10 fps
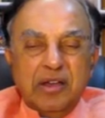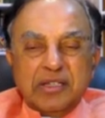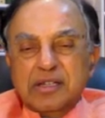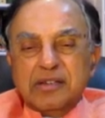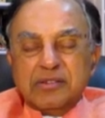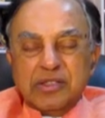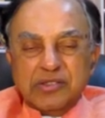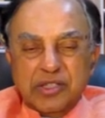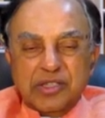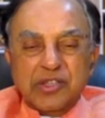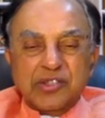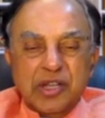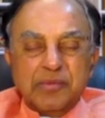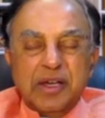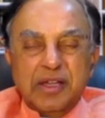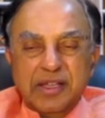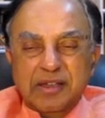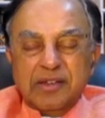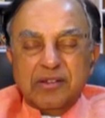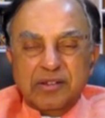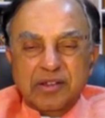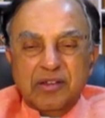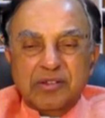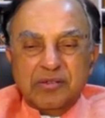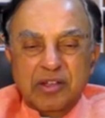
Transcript: Satish Sharma here on